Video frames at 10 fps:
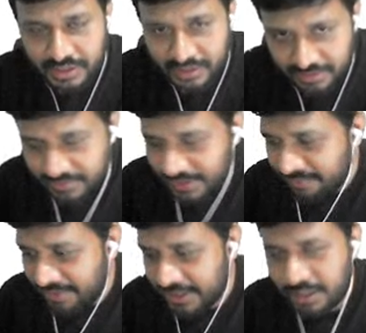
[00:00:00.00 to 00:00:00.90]
The same
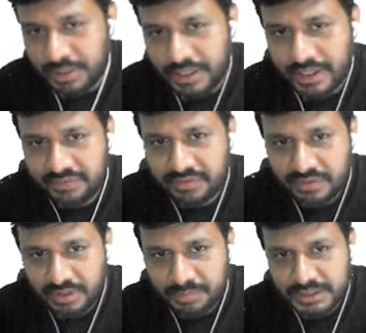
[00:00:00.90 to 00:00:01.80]
way it can be written as
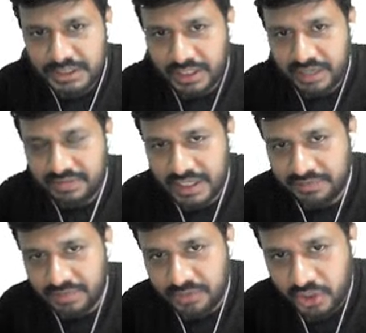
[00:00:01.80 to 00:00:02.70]
summation k varying
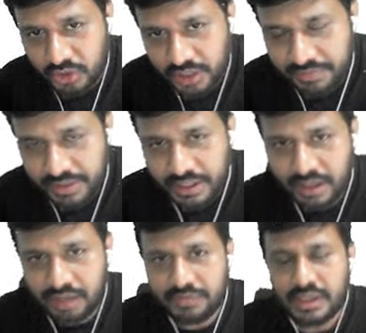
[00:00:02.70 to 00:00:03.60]
from 0 to infinite del of